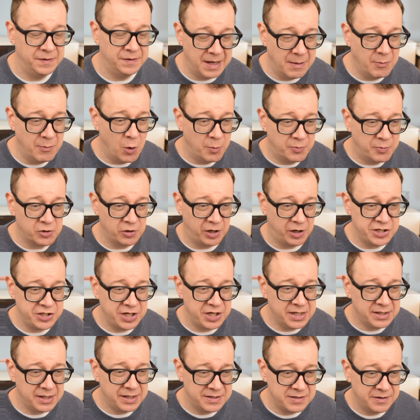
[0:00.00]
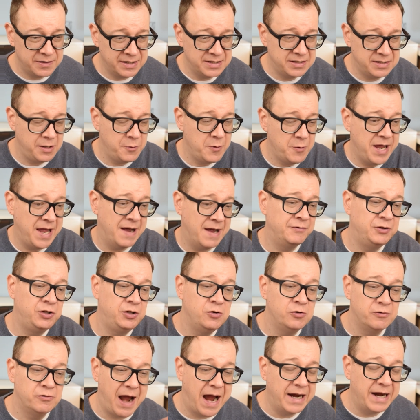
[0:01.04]
demo project. As you can see, we have
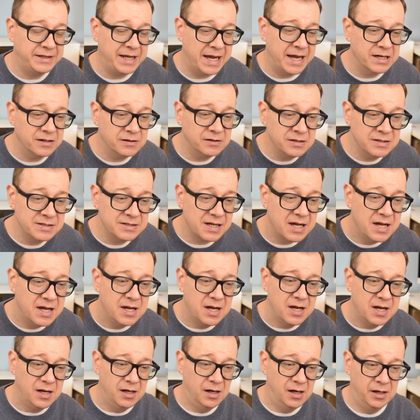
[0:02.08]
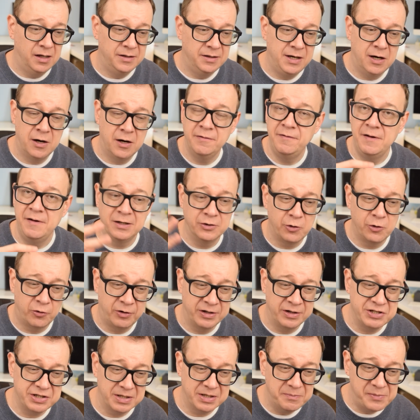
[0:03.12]
two rectangles. Uh, they are filled
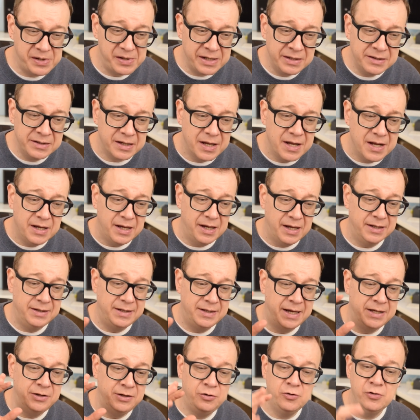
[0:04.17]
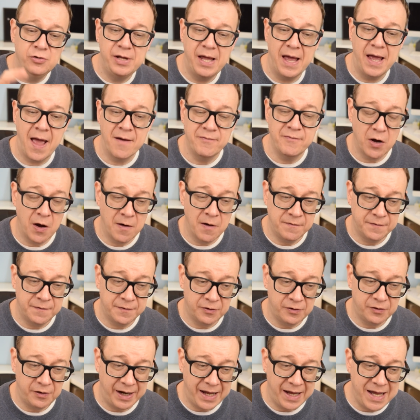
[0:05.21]
orange and mint, and they do have a
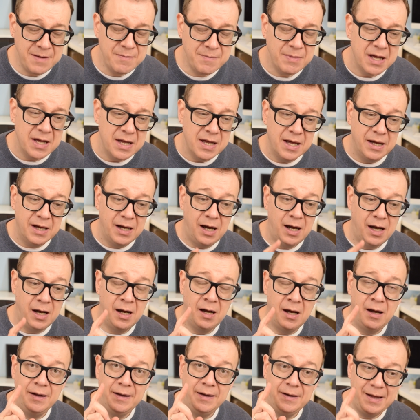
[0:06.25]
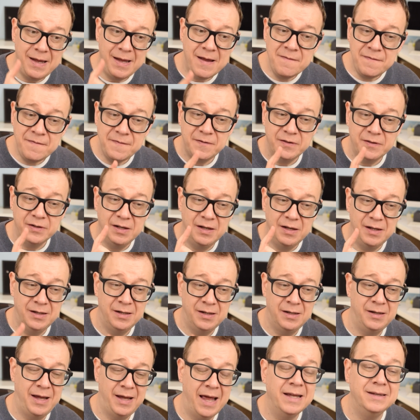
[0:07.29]
frame. Uh, if
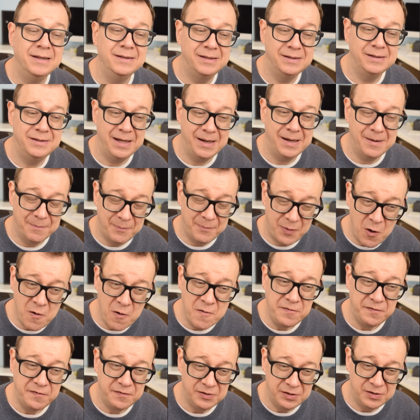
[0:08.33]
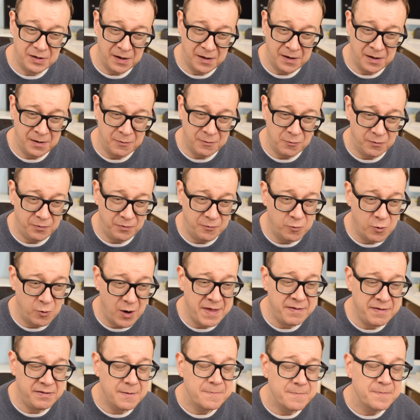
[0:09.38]
uh, and they both the
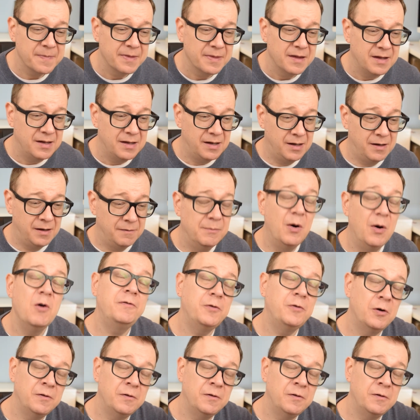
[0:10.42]
width, uh, both